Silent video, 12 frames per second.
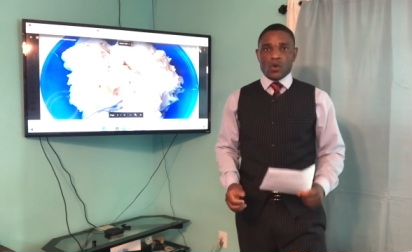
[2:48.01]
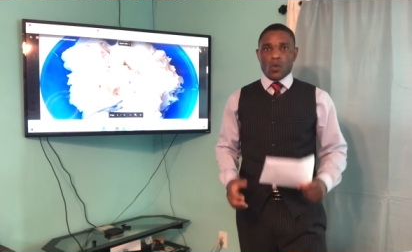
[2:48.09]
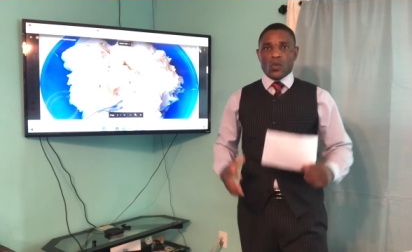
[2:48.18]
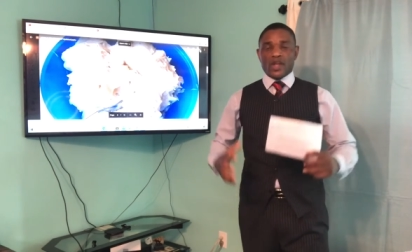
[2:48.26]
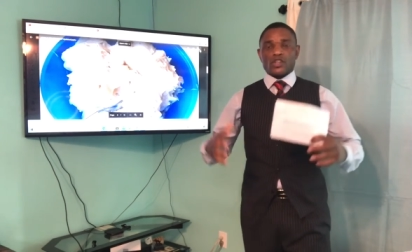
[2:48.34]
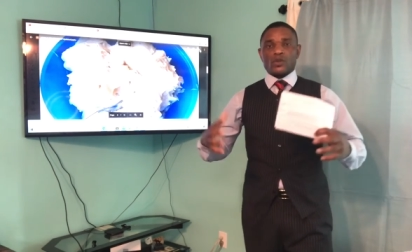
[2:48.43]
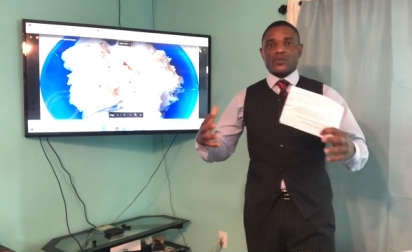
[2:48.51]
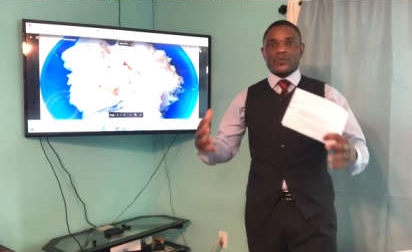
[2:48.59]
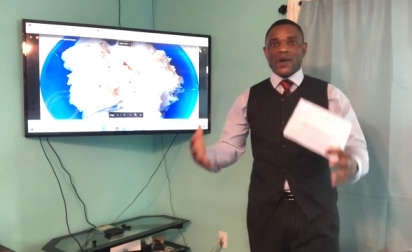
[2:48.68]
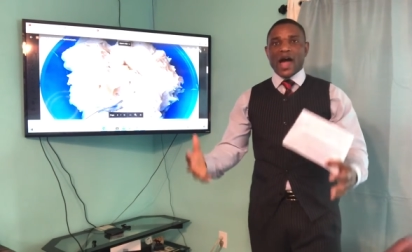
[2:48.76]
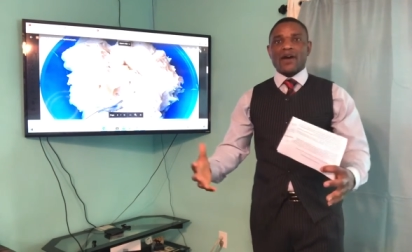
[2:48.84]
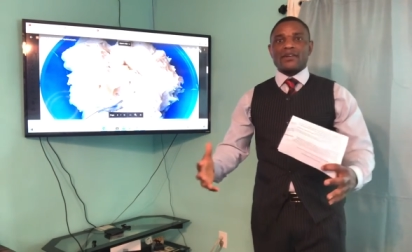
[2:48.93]
When you
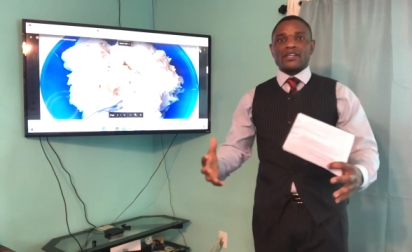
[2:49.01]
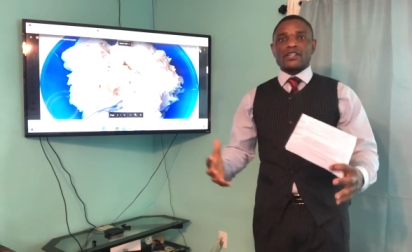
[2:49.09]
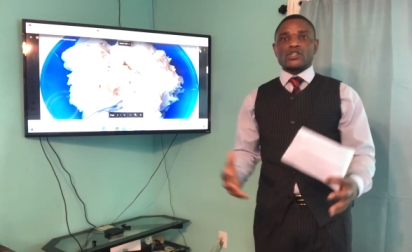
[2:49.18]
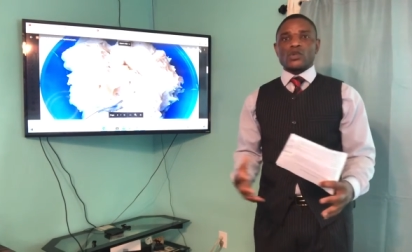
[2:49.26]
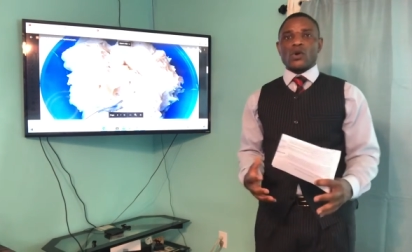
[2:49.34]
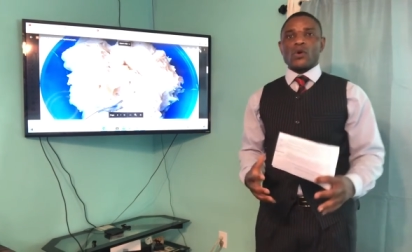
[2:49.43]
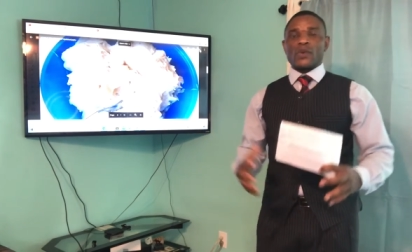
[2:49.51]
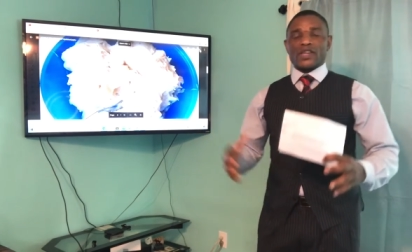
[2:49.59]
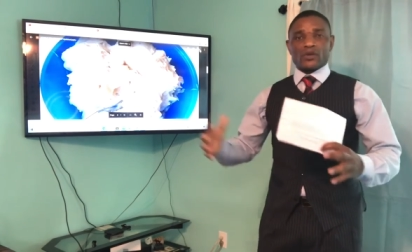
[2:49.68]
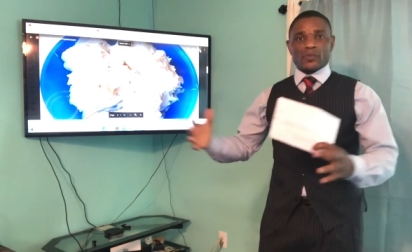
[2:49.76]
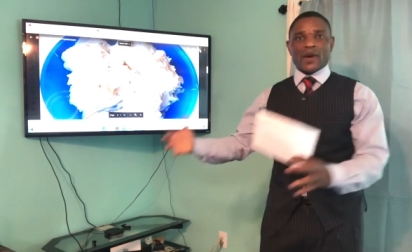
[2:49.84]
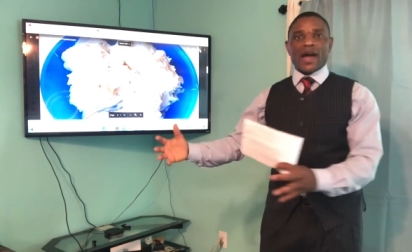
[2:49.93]
pound the dough, when
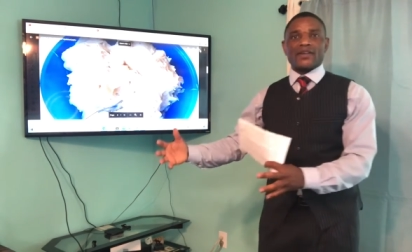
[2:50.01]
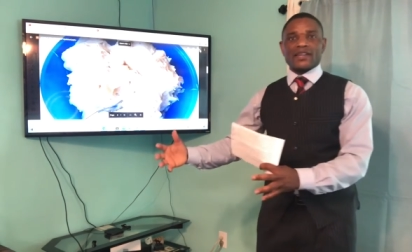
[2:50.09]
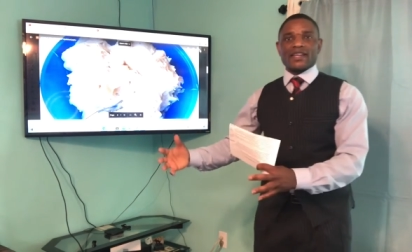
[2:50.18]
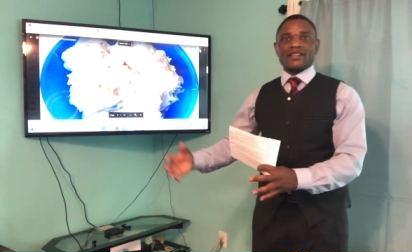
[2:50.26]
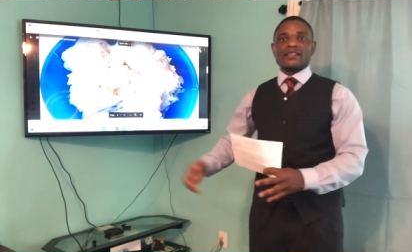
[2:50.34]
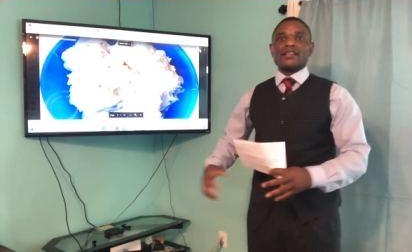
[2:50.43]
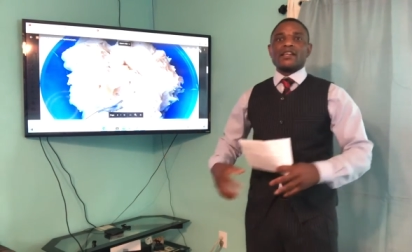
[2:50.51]
you pound it,